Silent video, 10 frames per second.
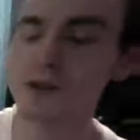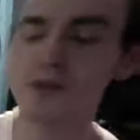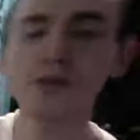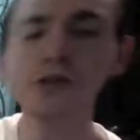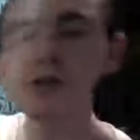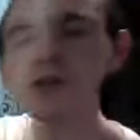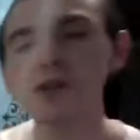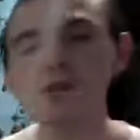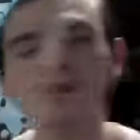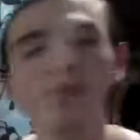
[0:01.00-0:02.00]
Good
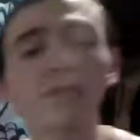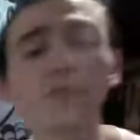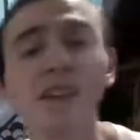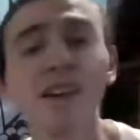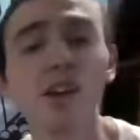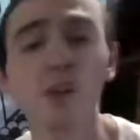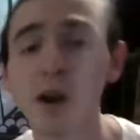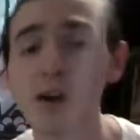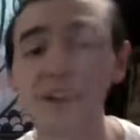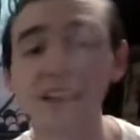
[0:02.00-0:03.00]
afternoon, Leo.
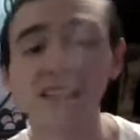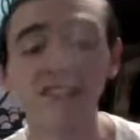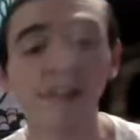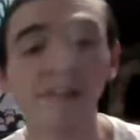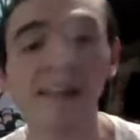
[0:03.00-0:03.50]
How are you guys doing?